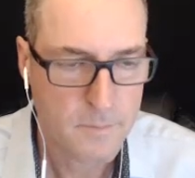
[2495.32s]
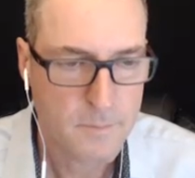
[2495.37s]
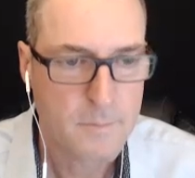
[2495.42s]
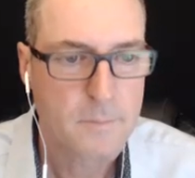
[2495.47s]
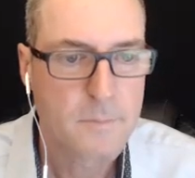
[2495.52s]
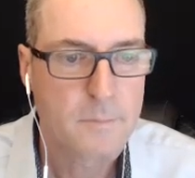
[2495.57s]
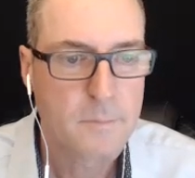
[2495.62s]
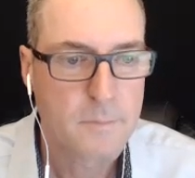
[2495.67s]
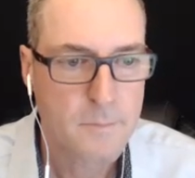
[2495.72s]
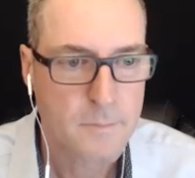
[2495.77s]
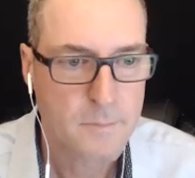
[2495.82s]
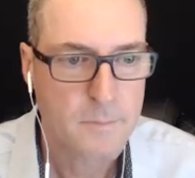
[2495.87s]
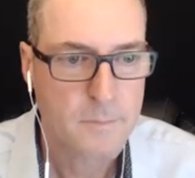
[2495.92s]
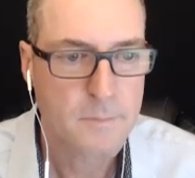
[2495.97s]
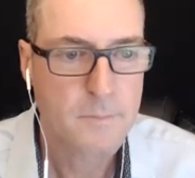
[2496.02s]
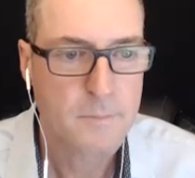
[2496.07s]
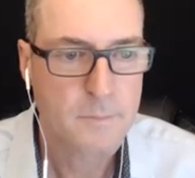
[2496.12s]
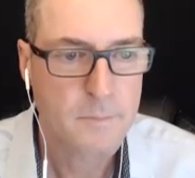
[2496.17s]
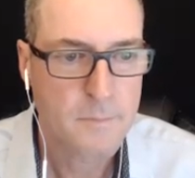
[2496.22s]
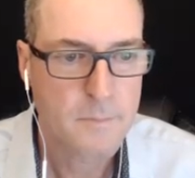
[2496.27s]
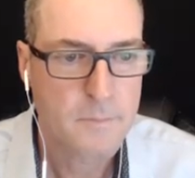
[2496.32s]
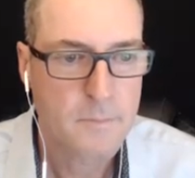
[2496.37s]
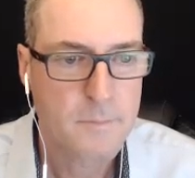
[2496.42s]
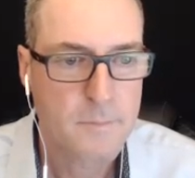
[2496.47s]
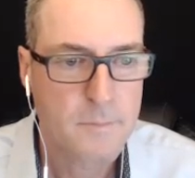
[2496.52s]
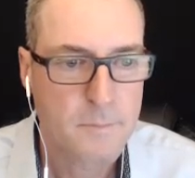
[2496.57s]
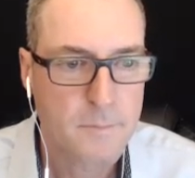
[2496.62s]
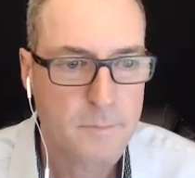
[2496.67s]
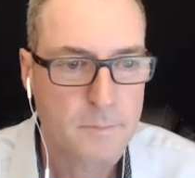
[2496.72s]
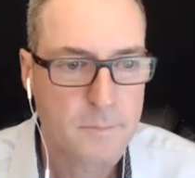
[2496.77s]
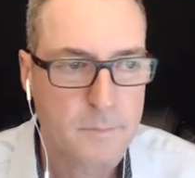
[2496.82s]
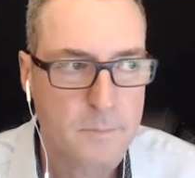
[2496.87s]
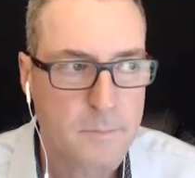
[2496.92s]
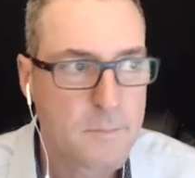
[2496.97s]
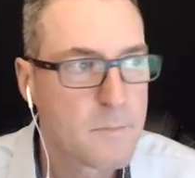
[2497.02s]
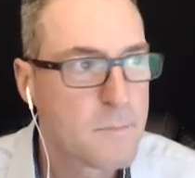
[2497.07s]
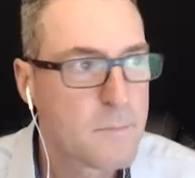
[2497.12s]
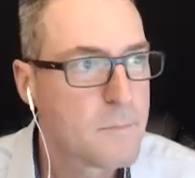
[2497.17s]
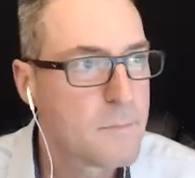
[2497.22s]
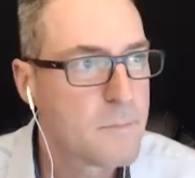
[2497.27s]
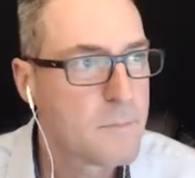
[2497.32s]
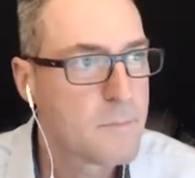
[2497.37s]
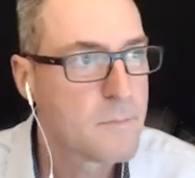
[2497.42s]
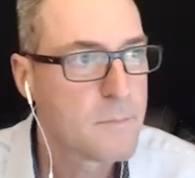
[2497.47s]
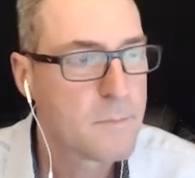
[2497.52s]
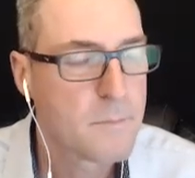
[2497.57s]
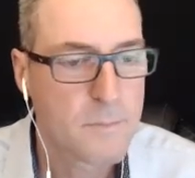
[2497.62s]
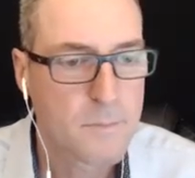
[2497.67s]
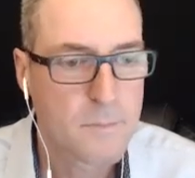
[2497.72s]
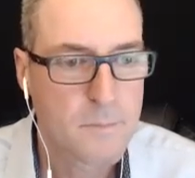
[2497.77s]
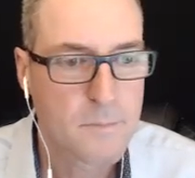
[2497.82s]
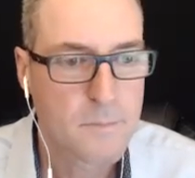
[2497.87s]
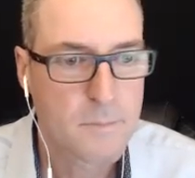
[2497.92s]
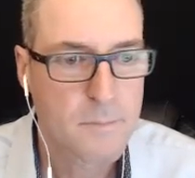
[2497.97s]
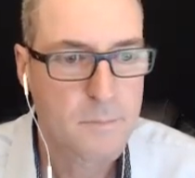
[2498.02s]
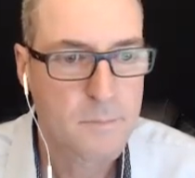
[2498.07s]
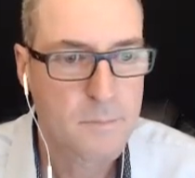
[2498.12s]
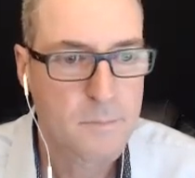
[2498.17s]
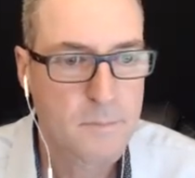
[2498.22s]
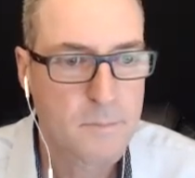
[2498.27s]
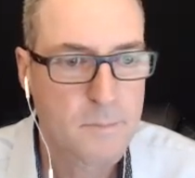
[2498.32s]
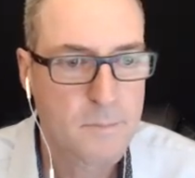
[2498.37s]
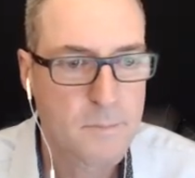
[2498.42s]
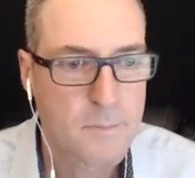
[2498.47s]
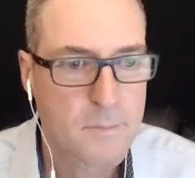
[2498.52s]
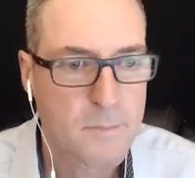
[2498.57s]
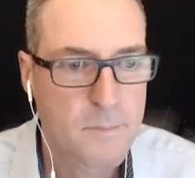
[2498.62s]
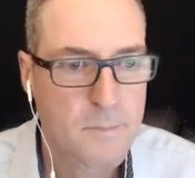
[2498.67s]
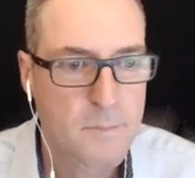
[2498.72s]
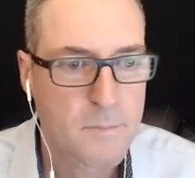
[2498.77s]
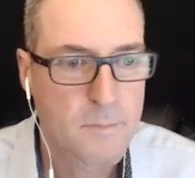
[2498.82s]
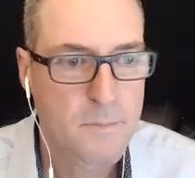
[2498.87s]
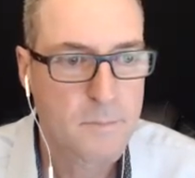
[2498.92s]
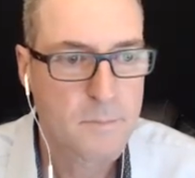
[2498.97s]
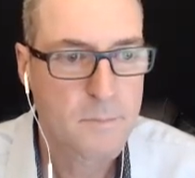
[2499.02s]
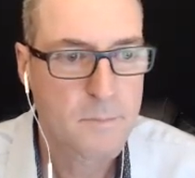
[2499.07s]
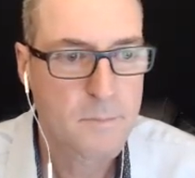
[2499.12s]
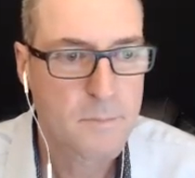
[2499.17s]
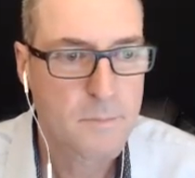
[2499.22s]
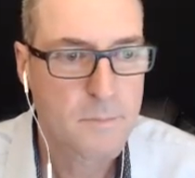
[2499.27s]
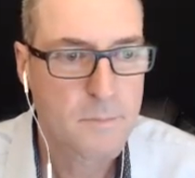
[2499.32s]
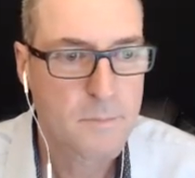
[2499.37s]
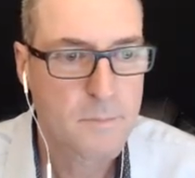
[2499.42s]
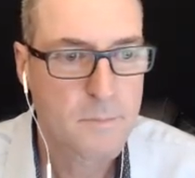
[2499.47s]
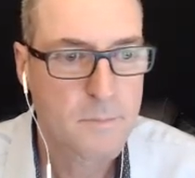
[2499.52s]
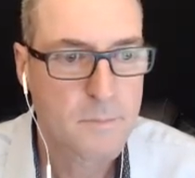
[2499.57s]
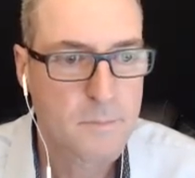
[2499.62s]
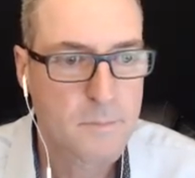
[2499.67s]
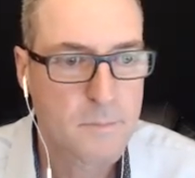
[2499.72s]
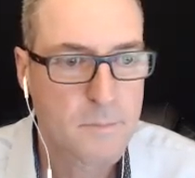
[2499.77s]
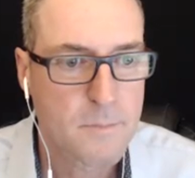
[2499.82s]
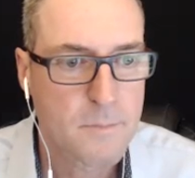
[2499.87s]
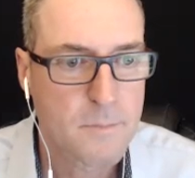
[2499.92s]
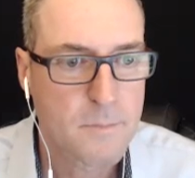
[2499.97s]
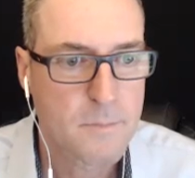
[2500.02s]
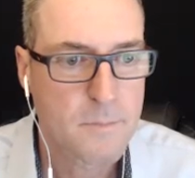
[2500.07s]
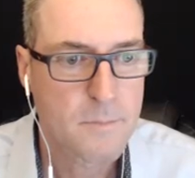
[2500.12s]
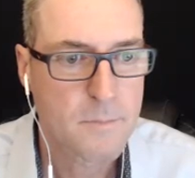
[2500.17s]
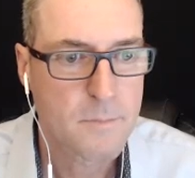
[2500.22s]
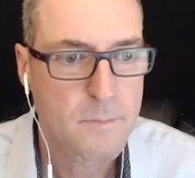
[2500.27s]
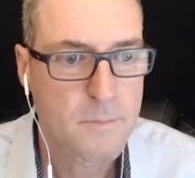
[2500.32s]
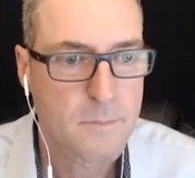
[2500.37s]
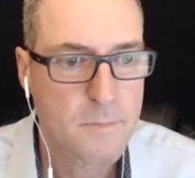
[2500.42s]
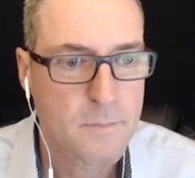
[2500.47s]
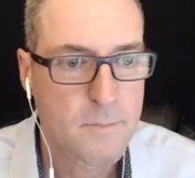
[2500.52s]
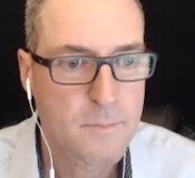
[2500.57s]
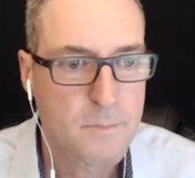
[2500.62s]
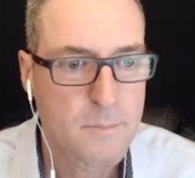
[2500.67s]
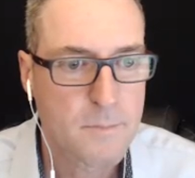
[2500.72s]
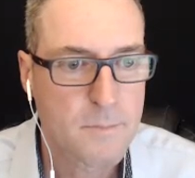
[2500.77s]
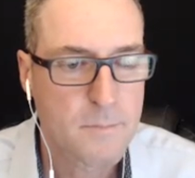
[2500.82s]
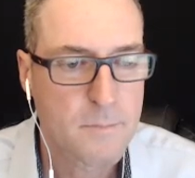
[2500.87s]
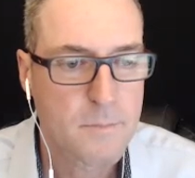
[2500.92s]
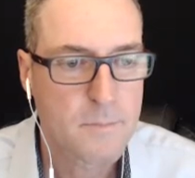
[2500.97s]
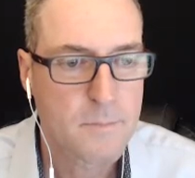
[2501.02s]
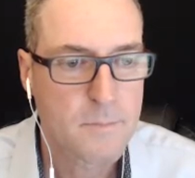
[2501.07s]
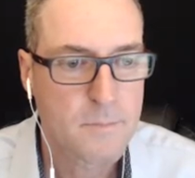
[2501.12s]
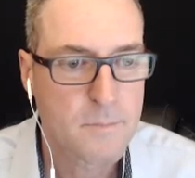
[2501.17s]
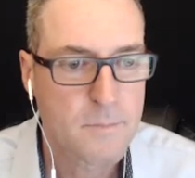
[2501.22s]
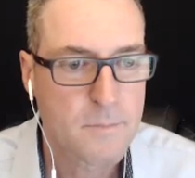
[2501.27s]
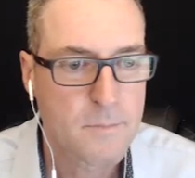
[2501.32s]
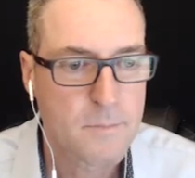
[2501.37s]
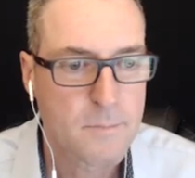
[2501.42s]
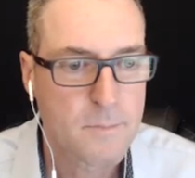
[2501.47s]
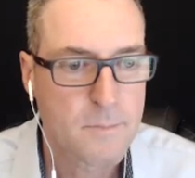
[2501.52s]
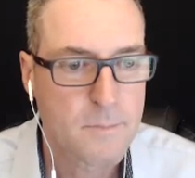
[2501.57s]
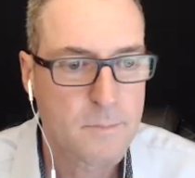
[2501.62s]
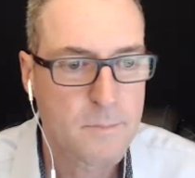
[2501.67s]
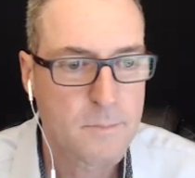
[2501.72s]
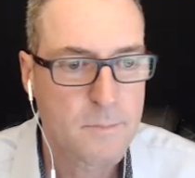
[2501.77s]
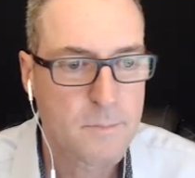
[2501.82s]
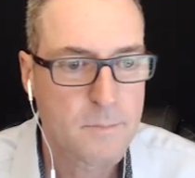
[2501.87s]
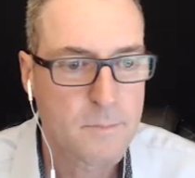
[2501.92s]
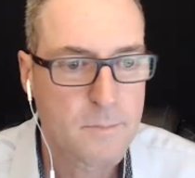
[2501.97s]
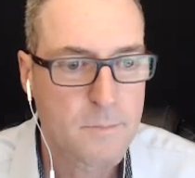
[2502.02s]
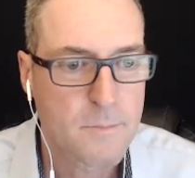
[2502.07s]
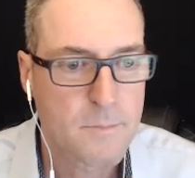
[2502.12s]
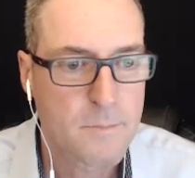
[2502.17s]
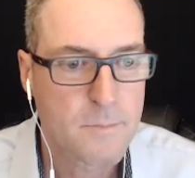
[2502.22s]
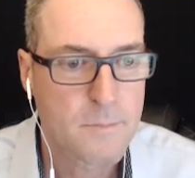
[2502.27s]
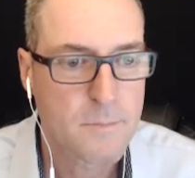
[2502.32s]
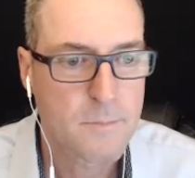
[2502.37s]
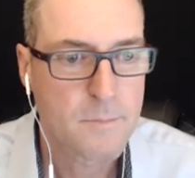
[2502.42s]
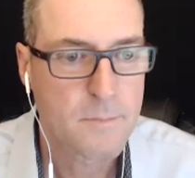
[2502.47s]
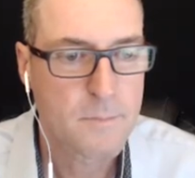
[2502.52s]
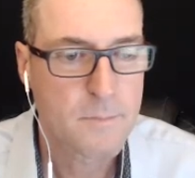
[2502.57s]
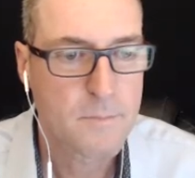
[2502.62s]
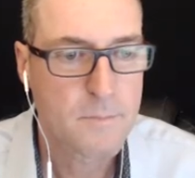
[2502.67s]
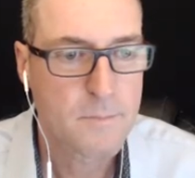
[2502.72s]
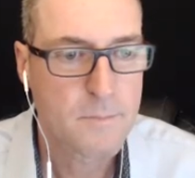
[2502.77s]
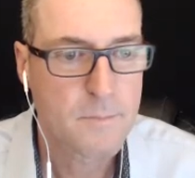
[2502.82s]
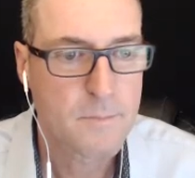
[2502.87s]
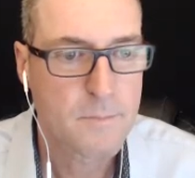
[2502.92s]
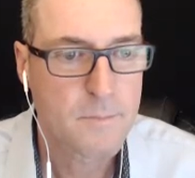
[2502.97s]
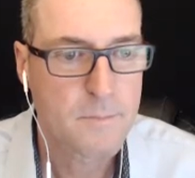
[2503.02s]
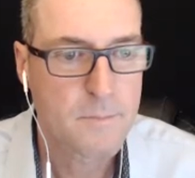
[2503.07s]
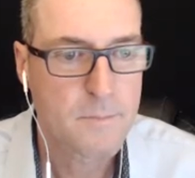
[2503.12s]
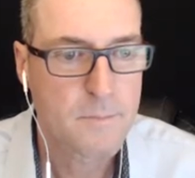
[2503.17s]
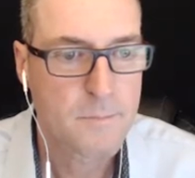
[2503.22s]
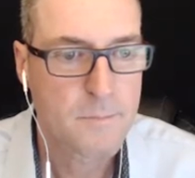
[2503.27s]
This person isn't speaking.